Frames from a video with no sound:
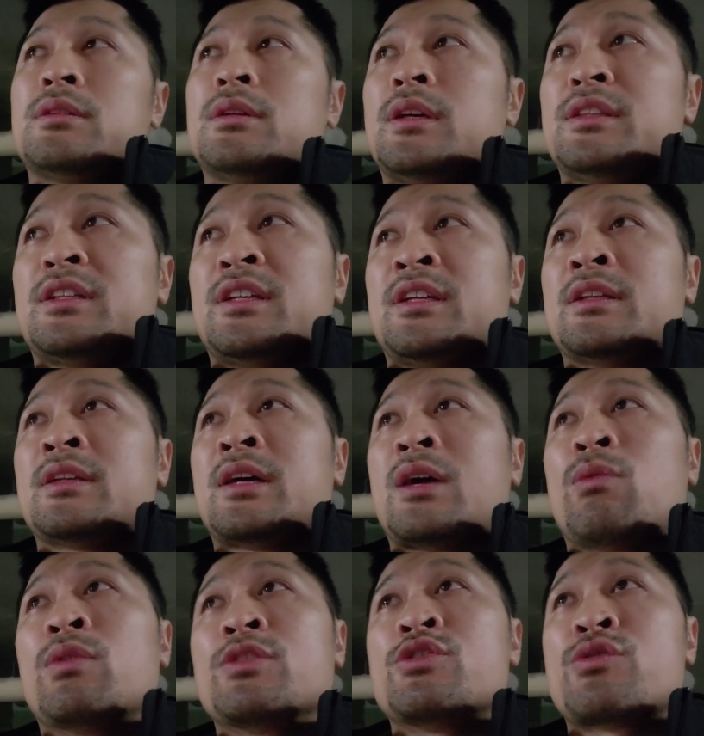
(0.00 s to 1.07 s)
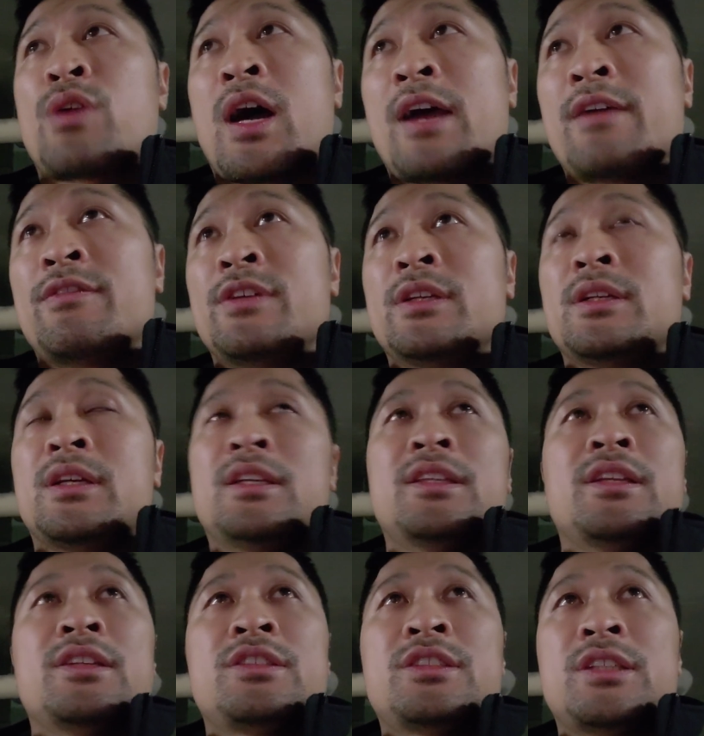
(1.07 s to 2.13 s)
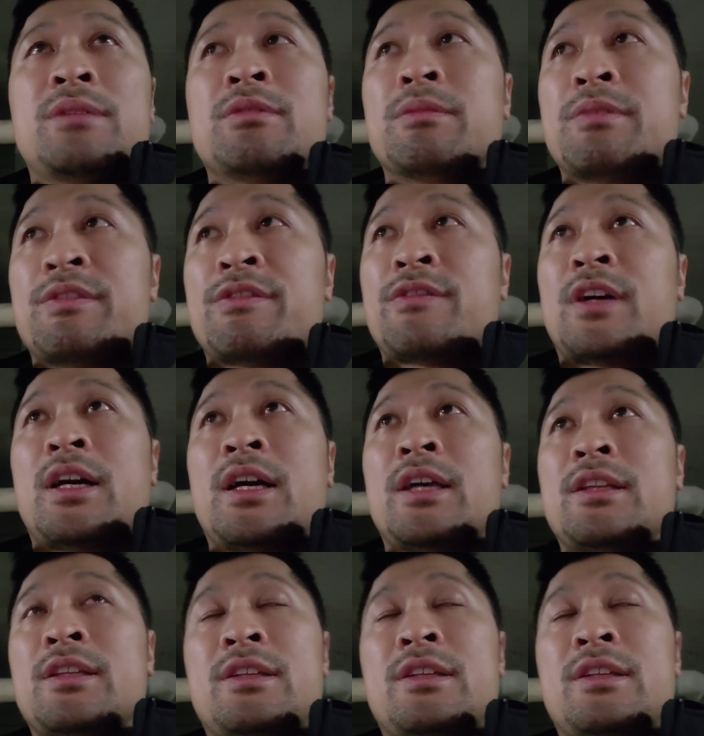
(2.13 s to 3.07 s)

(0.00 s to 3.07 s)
and then I would drive it, and then it seemed to be fine,